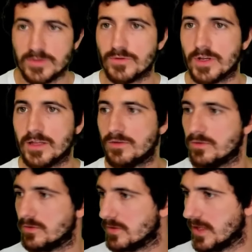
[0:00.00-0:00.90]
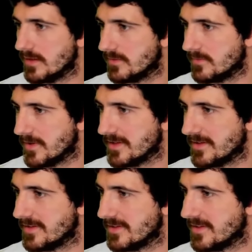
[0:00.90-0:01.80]
always forget to do that, but
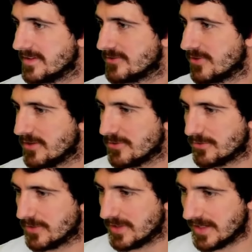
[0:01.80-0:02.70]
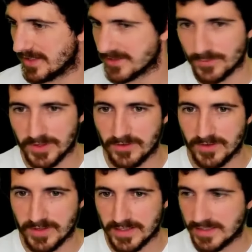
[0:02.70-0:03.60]
let's try to do it as we
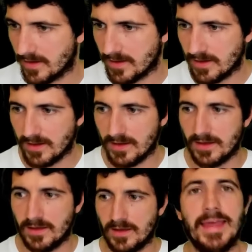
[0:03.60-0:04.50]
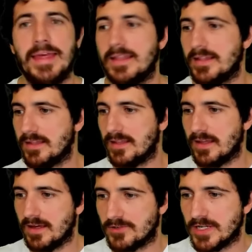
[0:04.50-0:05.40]
go. And
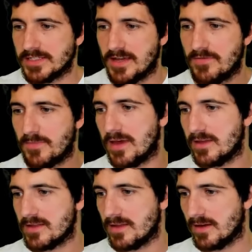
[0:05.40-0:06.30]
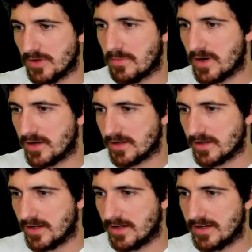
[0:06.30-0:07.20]
Andres, I've met Joan
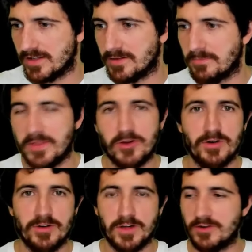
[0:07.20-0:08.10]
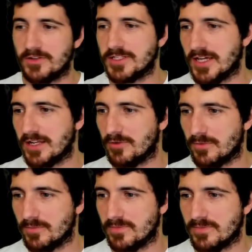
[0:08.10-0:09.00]
Mark and Pedro here on the
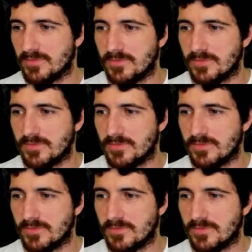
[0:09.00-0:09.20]
channel